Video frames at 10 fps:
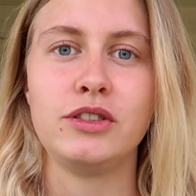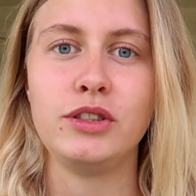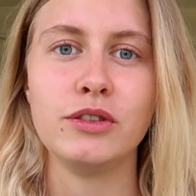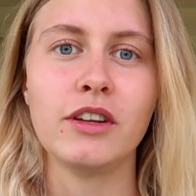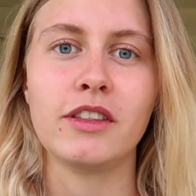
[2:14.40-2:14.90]

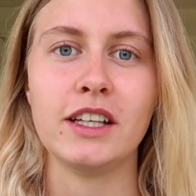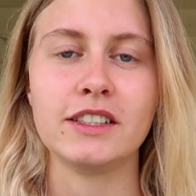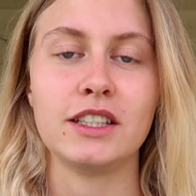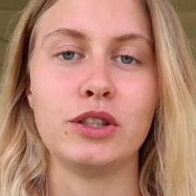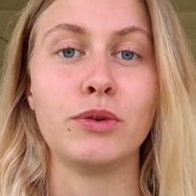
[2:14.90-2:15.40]
do the
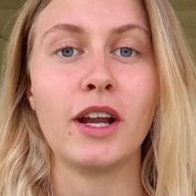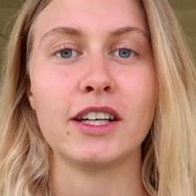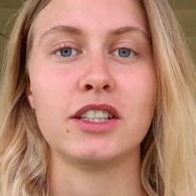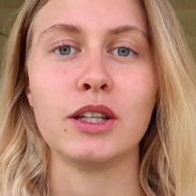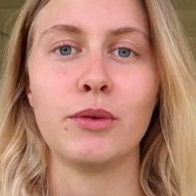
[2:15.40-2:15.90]
things that you would
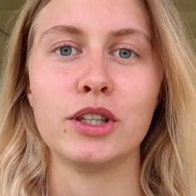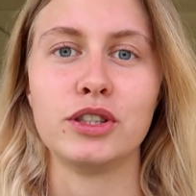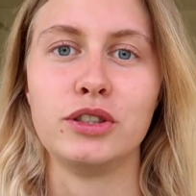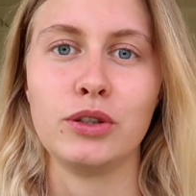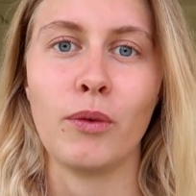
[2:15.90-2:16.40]
actually want
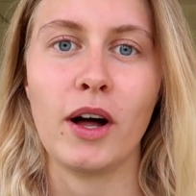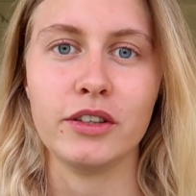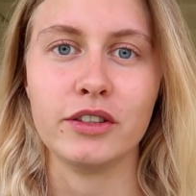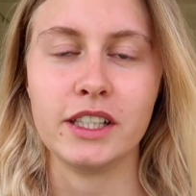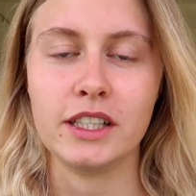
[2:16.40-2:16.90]
to do while
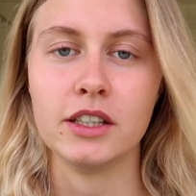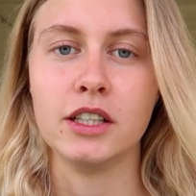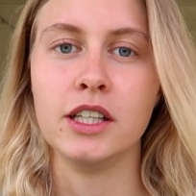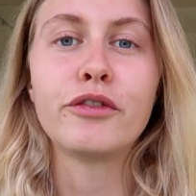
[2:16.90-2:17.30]
you're here.